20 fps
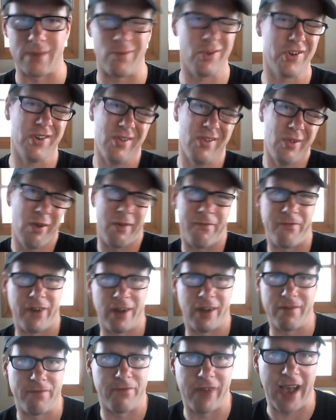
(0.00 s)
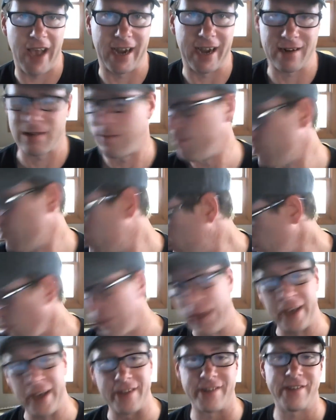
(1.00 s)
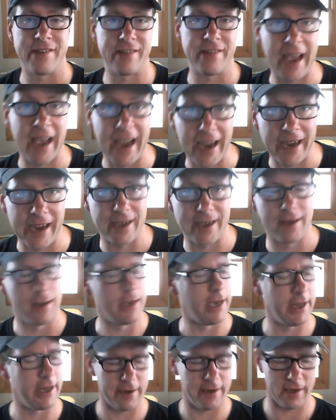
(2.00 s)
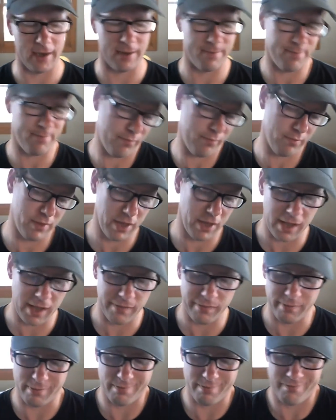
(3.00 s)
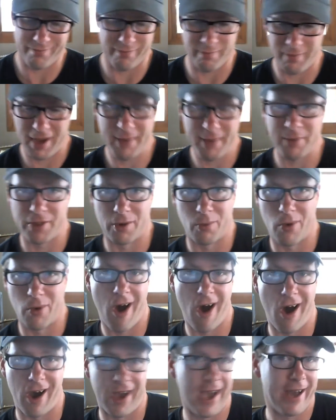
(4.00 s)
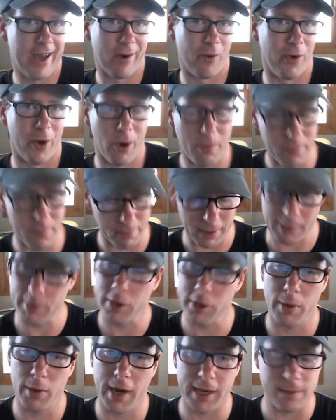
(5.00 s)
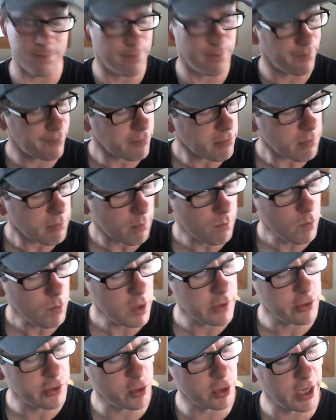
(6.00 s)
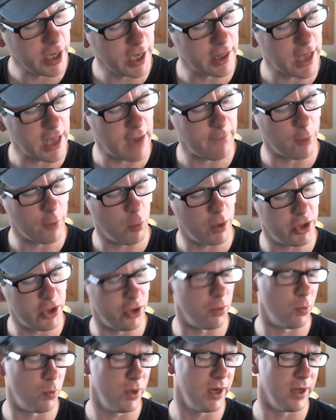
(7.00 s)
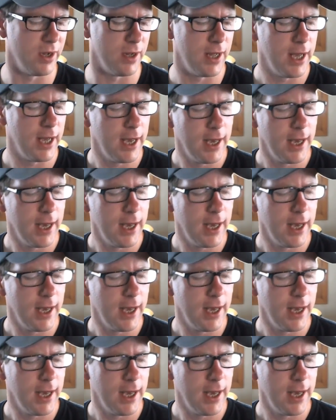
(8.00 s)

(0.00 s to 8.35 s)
Just a little fun fact. So they say. And uh, then maybe they're wrong. I don't know. Maybe they're right. So take that for what you will.